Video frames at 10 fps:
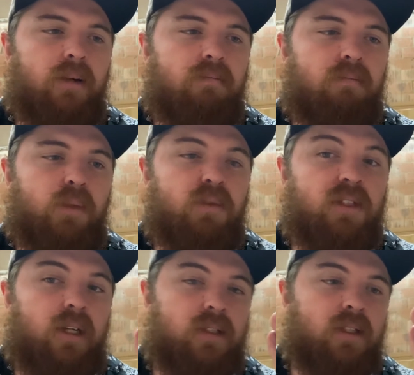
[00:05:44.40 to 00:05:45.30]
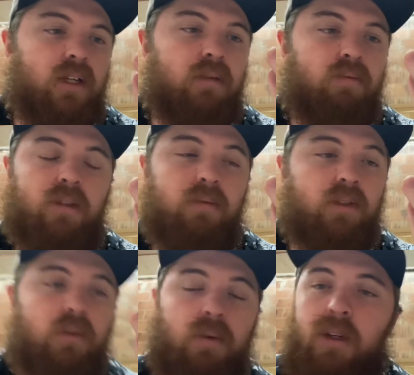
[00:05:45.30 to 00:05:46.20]
But besides that, pretty
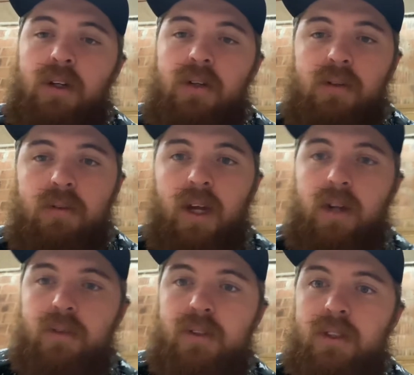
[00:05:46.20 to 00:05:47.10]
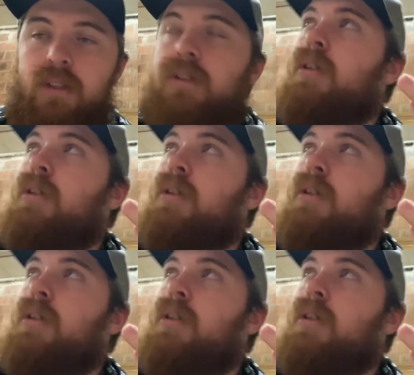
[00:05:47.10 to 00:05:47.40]
much all we're going to do now is just